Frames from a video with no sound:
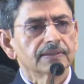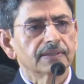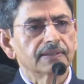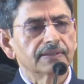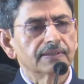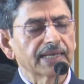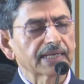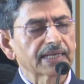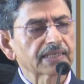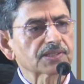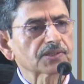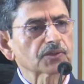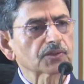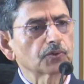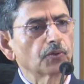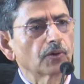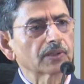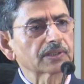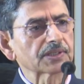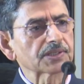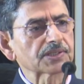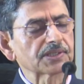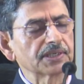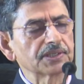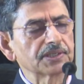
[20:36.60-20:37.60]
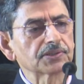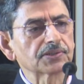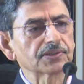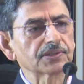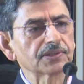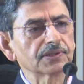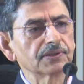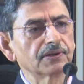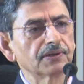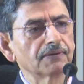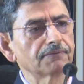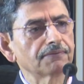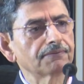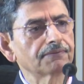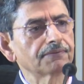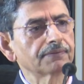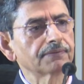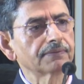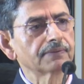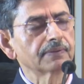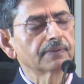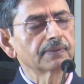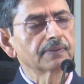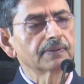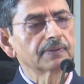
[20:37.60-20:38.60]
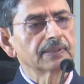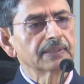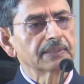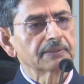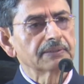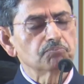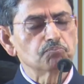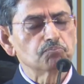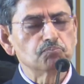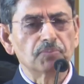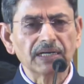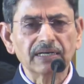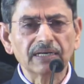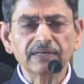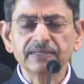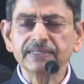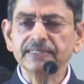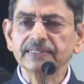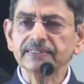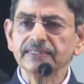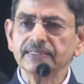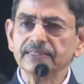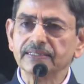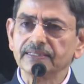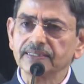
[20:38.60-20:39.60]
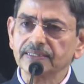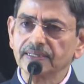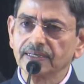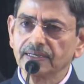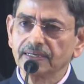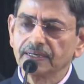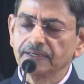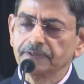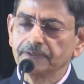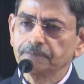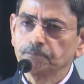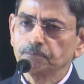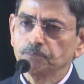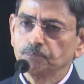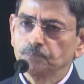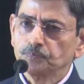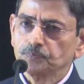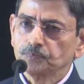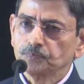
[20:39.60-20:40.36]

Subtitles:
the next quarter century of building India